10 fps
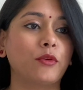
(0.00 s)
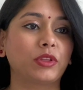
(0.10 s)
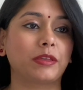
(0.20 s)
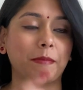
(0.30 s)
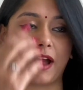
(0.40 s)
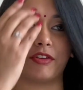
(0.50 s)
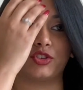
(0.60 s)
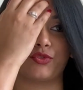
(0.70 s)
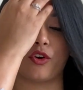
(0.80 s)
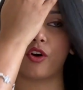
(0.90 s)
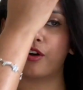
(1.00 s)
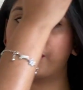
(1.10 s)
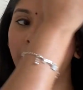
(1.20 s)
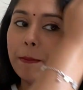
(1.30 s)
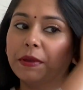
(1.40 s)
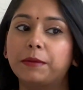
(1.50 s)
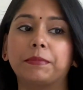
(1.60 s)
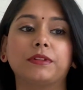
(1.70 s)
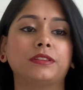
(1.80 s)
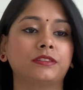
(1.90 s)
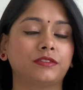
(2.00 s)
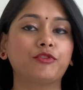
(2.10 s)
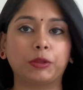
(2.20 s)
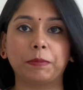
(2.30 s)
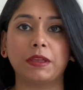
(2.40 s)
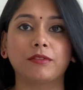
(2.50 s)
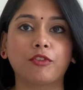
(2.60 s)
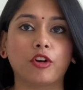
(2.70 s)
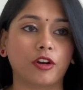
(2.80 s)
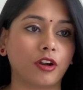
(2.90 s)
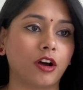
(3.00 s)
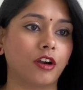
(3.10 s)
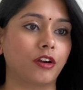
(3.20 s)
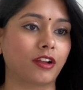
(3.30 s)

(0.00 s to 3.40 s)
with the marriage for her people. For her